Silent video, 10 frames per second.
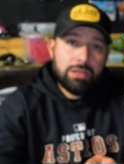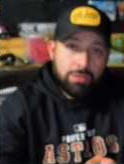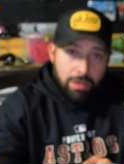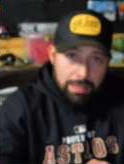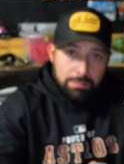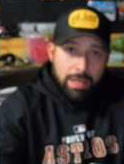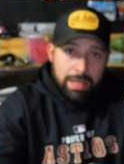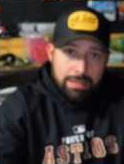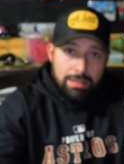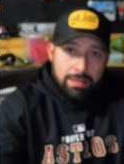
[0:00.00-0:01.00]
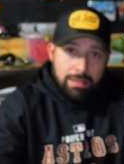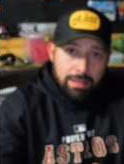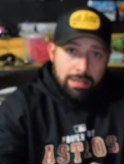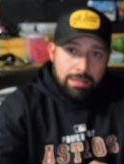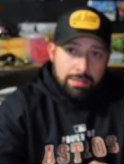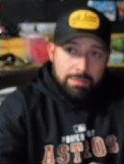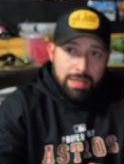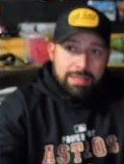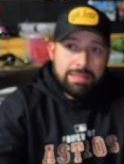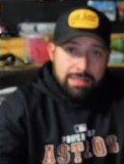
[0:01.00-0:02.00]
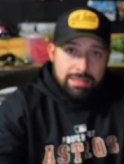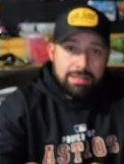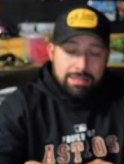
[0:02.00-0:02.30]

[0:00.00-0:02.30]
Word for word: crankbait um, that 6th Sense